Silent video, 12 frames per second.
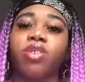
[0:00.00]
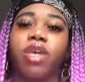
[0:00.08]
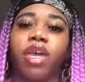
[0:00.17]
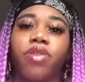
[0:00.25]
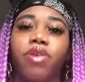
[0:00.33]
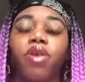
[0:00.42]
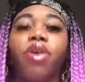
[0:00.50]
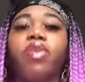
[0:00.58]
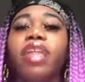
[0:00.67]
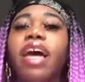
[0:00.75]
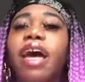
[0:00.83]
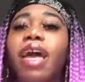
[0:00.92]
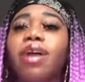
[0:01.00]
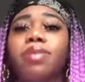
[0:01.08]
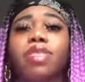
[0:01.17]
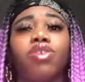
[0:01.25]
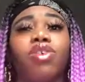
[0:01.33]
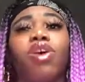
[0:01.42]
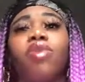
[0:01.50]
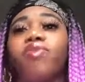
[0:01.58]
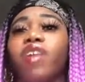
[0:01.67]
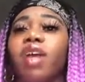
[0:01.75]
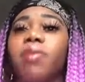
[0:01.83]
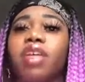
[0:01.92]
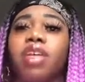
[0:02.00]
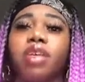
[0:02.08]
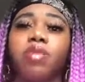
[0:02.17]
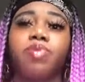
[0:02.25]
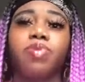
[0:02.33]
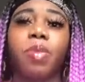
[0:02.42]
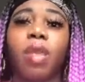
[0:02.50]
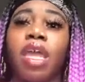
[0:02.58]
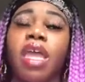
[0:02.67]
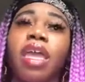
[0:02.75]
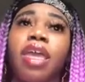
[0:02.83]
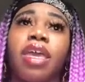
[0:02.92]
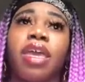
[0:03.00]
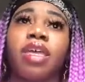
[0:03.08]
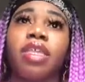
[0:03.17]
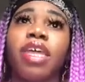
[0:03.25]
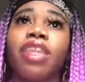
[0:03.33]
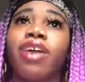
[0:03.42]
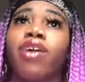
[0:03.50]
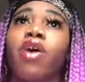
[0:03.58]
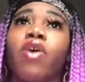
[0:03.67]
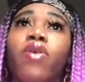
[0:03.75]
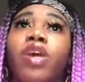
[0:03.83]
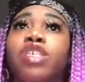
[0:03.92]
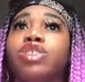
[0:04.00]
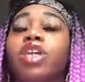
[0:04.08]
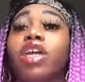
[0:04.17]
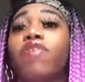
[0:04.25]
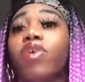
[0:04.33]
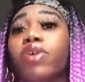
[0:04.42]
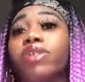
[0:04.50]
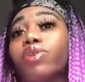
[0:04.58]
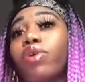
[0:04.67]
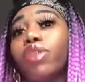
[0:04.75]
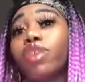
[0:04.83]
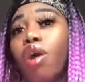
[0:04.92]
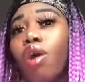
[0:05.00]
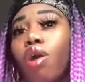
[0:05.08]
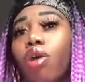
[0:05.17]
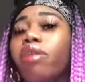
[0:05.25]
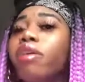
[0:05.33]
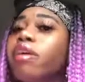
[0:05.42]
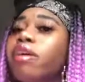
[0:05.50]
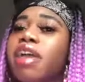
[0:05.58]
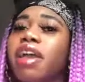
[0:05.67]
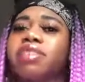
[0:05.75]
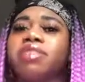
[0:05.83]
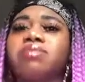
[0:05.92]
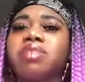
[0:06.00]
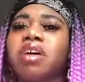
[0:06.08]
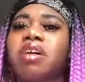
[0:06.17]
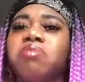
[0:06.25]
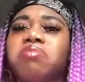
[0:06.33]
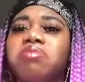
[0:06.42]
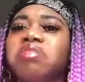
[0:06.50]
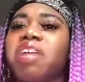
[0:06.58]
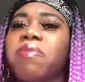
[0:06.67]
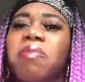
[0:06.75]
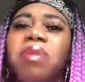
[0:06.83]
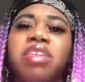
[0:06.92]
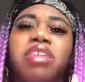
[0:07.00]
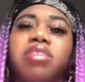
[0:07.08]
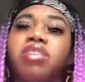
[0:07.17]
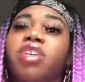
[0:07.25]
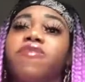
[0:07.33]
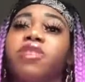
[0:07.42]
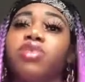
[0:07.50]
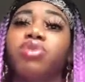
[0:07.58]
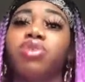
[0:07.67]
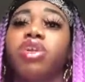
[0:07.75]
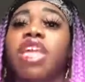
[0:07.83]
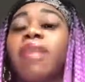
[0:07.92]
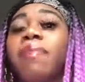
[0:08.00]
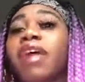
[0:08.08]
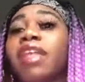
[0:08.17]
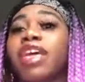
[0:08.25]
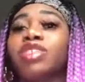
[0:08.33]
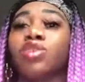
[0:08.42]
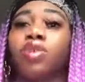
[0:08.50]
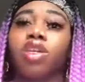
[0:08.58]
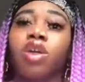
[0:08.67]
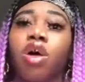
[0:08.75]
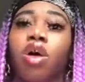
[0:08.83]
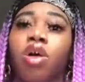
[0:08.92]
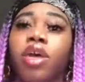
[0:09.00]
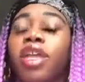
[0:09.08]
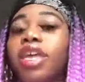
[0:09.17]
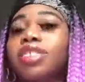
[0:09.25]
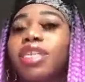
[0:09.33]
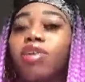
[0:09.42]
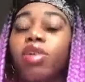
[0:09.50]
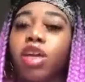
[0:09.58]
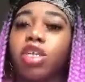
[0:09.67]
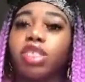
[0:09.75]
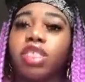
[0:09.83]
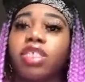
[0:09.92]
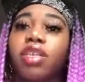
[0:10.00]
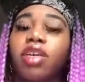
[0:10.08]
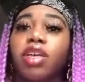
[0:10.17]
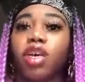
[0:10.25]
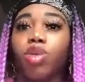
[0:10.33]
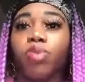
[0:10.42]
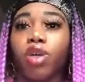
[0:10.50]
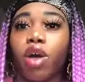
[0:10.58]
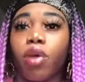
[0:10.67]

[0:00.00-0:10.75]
have their own lives and their own family, and they're not going to always try to focus on y'all. And sometimes they might be dealing stuff too, so they might lash on y'all, and that's not going to actually help y'all.